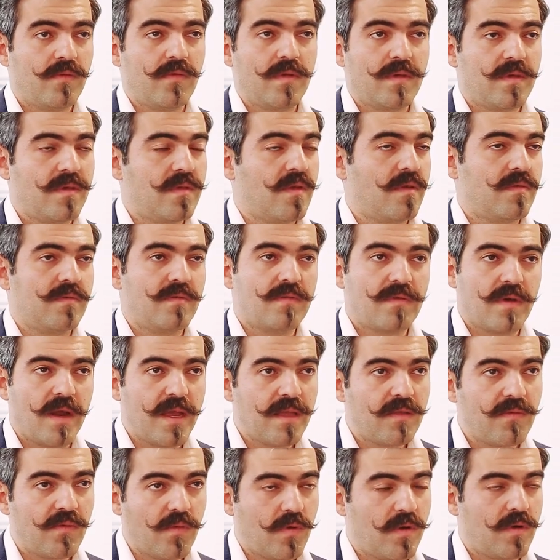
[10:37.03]
who has done
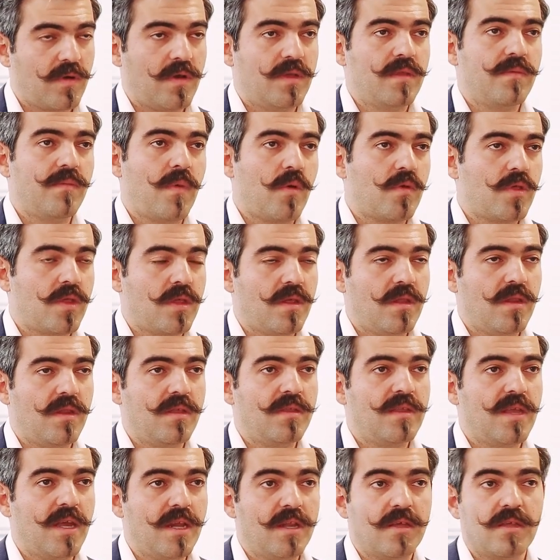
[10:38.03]
great work on emotional
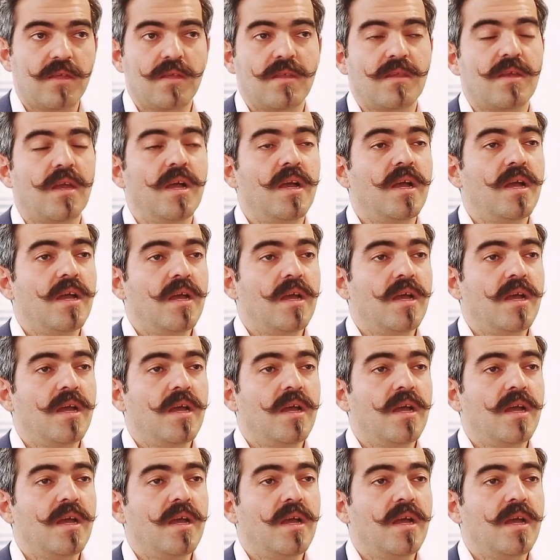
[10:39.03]
intelligence.